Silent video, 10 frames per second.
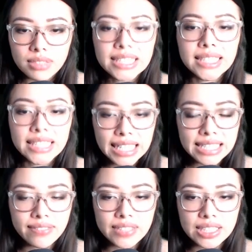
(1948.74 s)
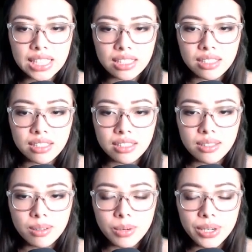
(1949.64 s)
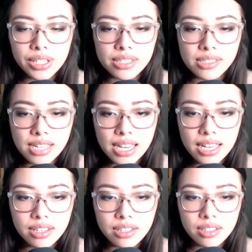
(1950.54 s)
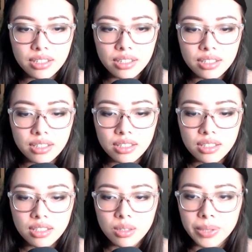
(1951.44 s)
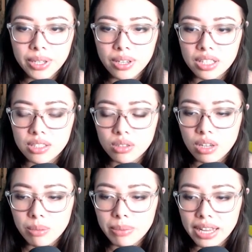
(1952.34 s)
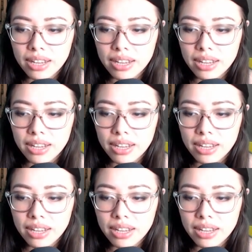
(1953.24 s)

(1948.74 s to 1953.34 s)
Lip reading: Day 17. Where is Ted? Oh my god, he's still not back.